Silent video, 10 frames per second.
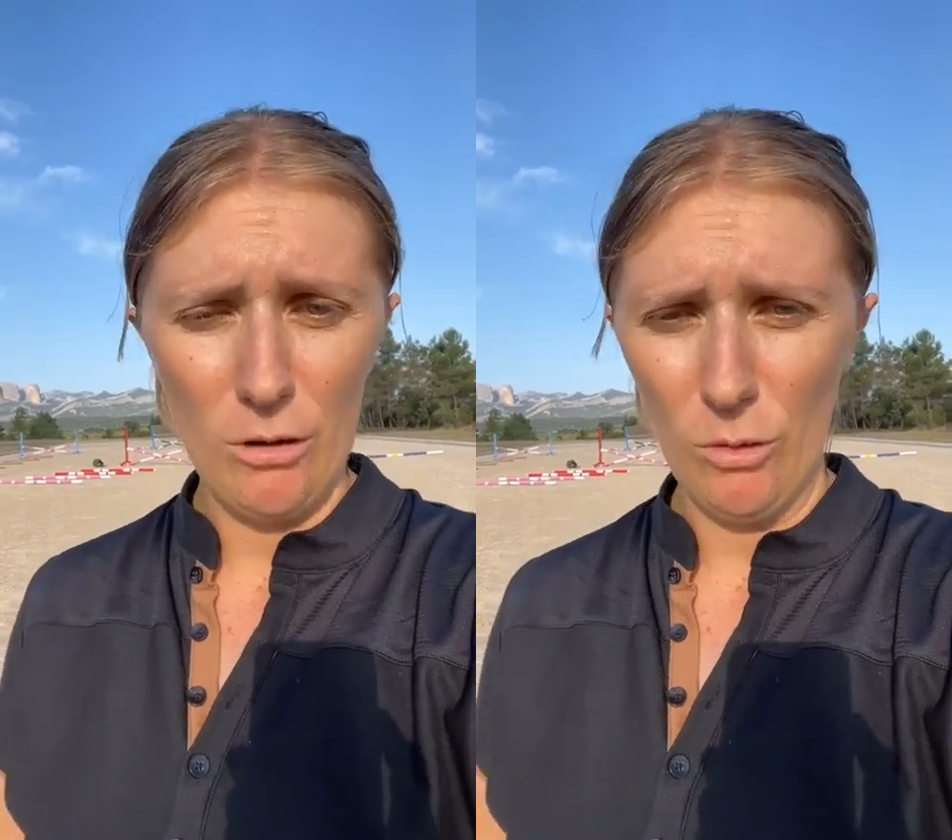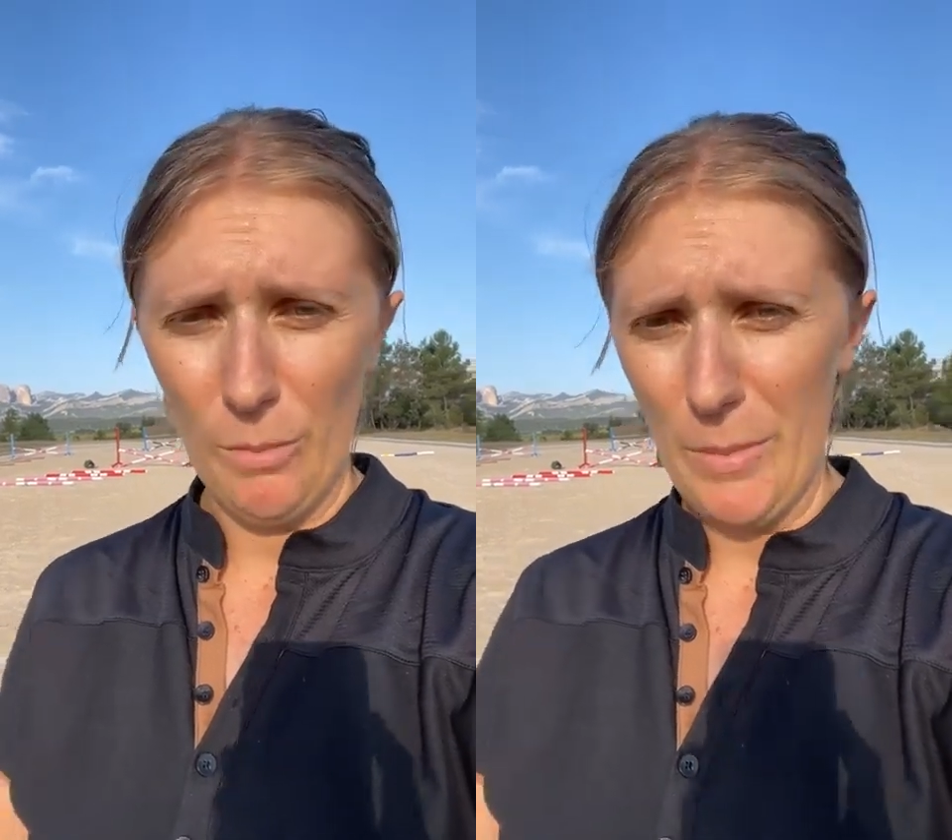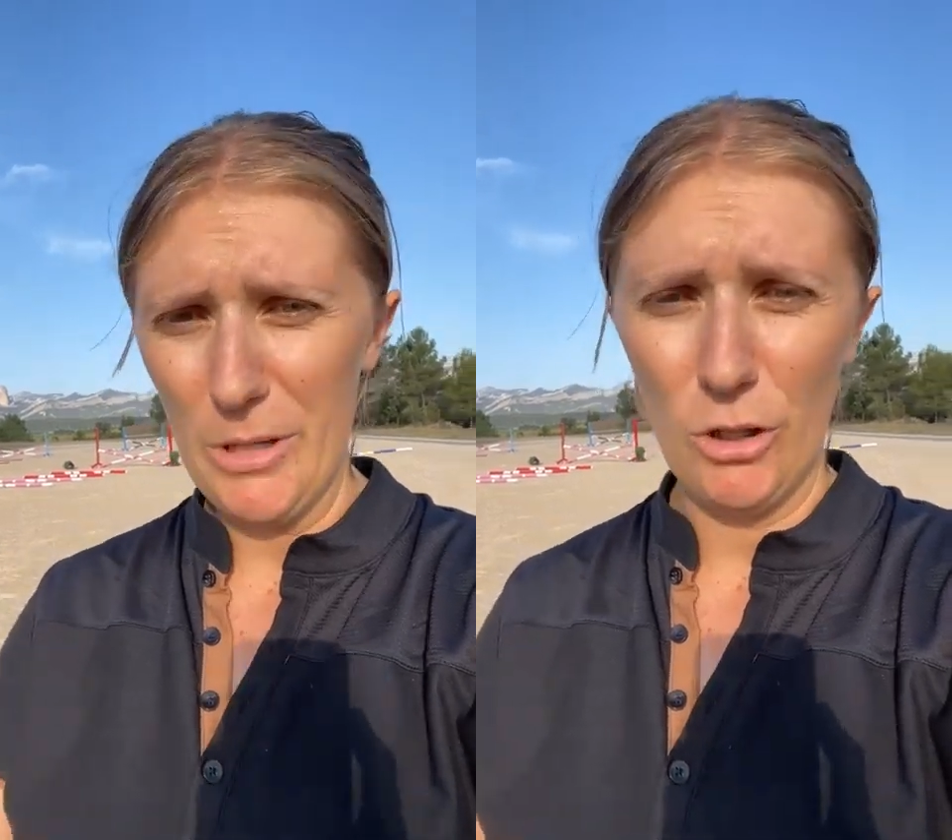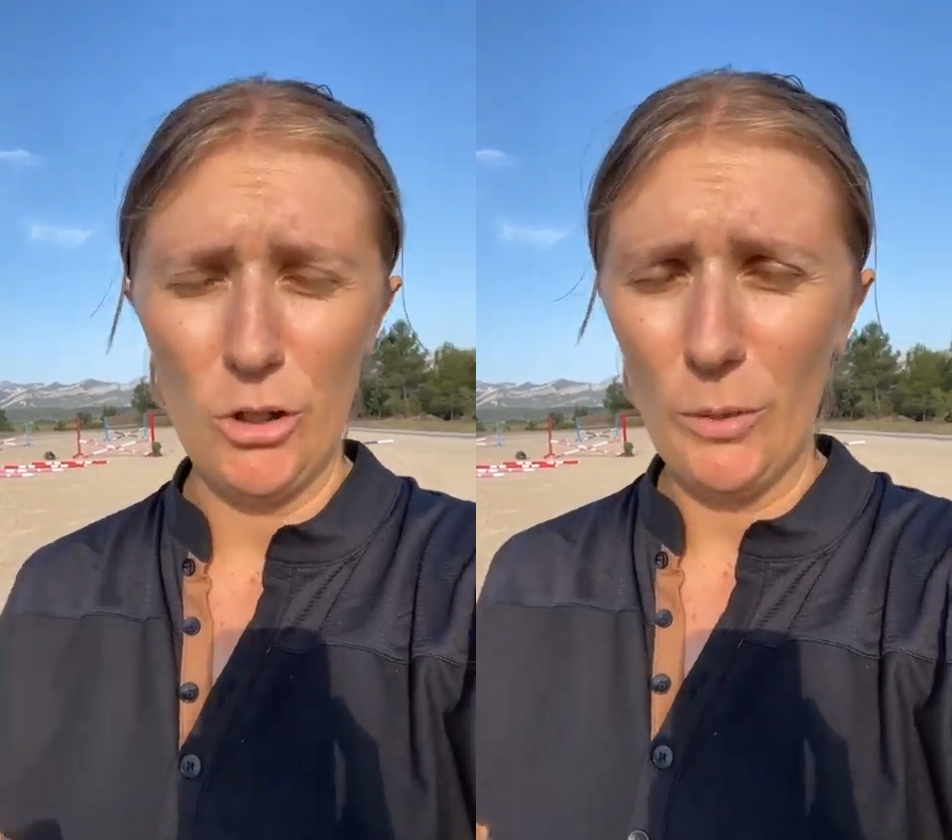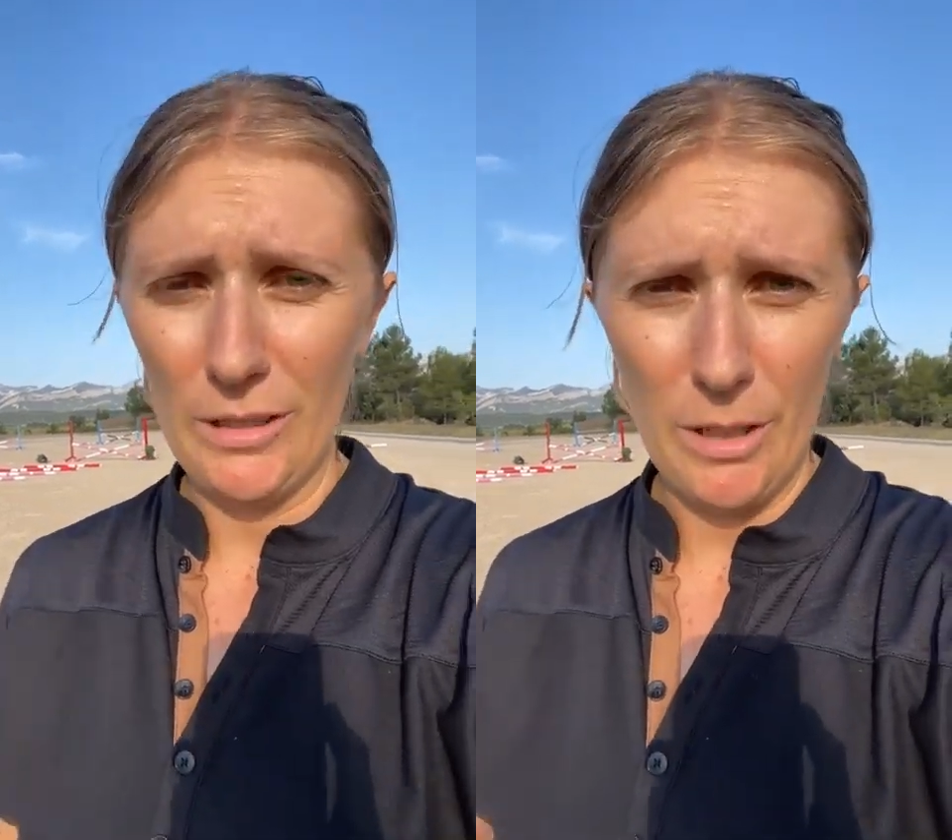or maybe you're
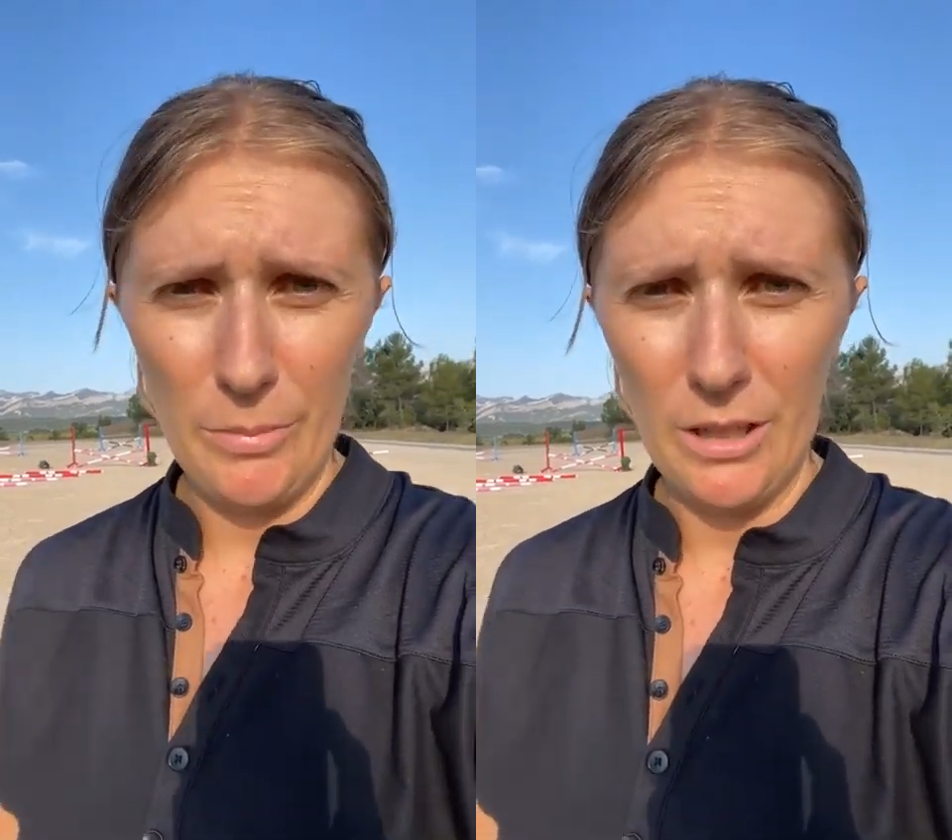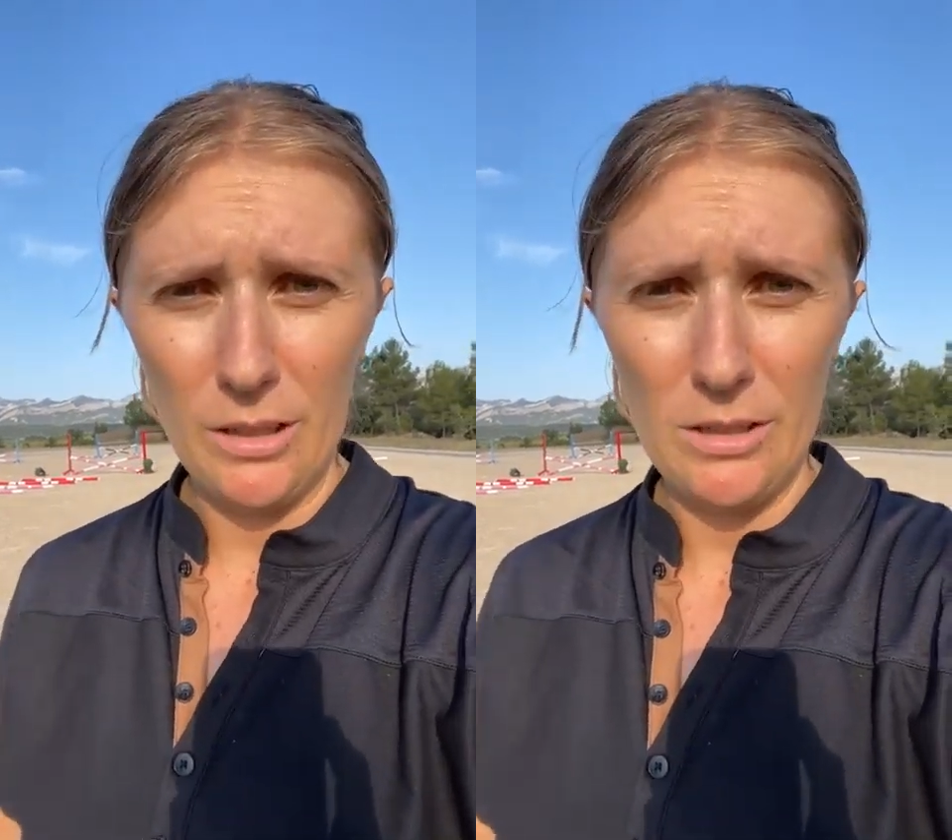doing something